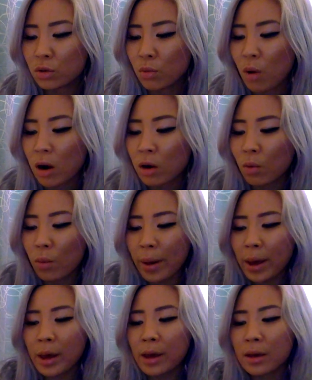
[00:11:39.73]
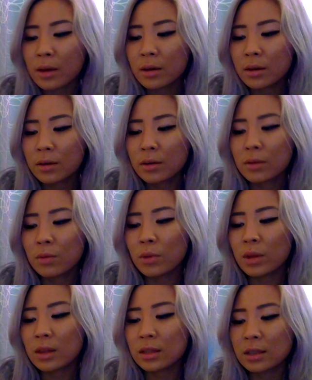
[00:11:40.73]
walk away
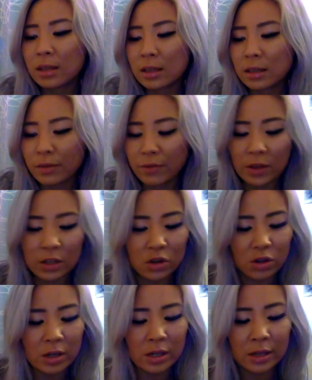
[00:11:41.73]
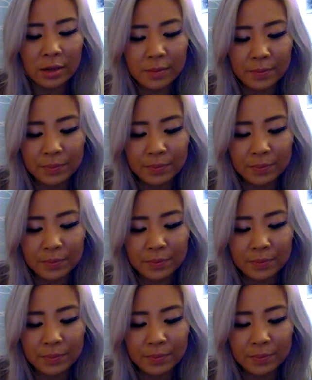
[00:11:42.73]
with this sense of victory.